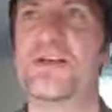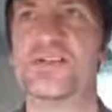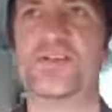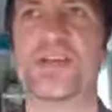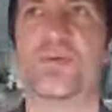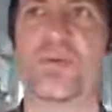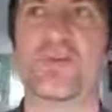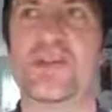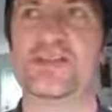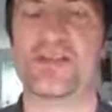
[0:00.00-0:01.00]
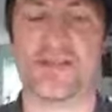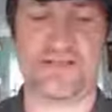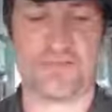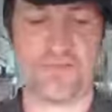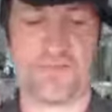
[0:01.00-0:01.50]
So here we go. Here's an
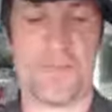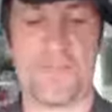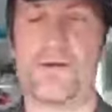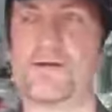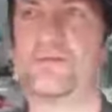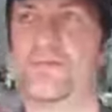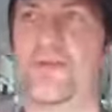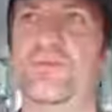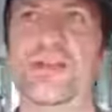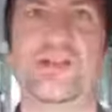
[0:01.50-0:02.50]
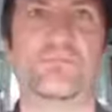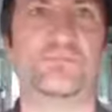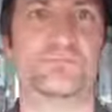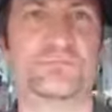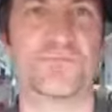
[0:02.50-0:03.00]
example. I haven't really
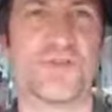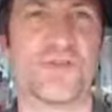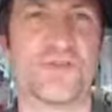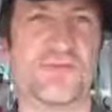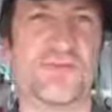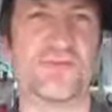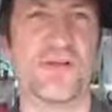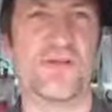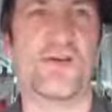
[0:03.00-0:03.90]
thought